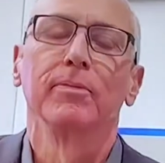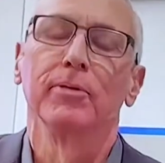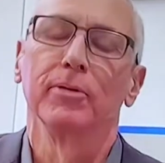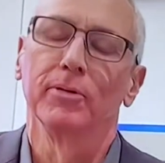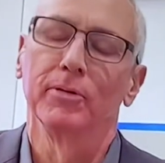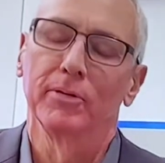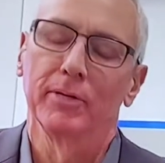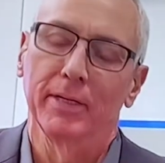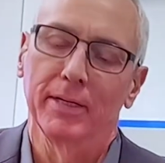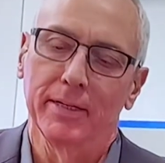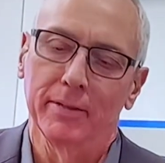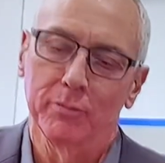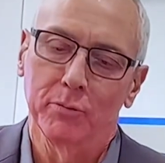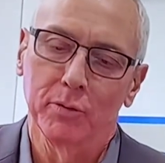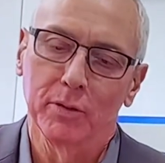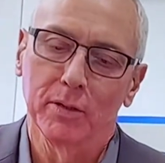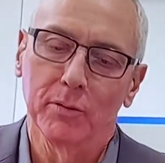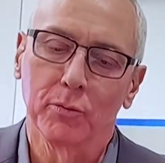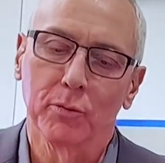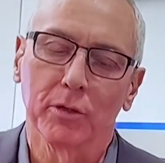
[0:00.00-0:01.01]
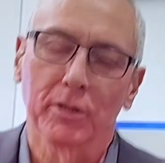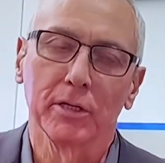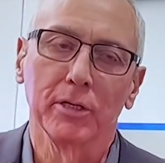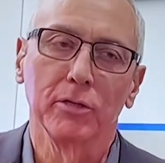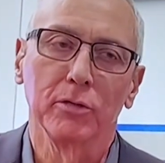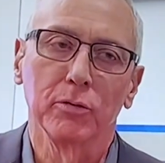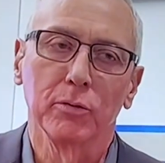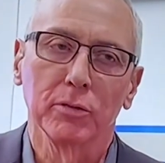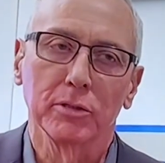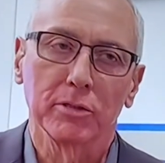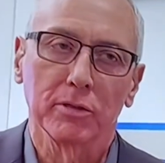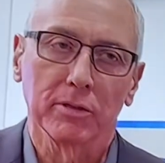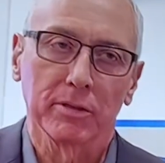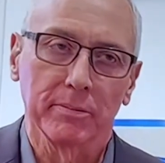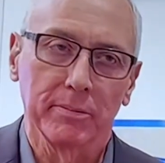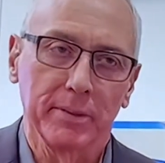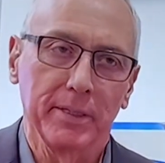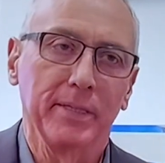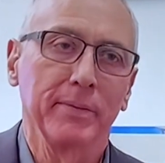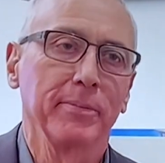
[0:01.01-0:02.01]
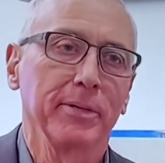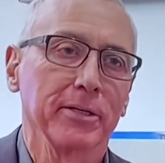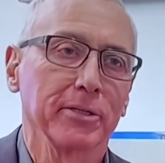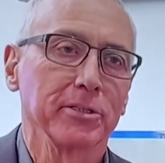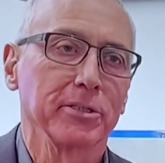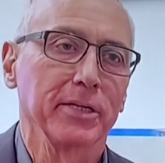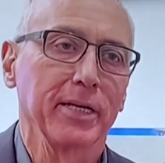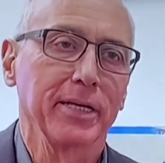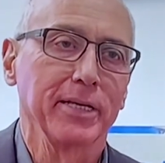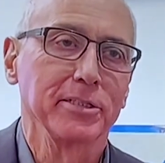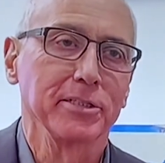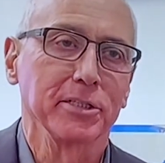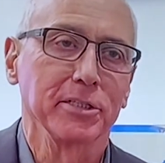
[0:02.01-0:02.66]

Okay, well, we're going to do what's called a mini mental status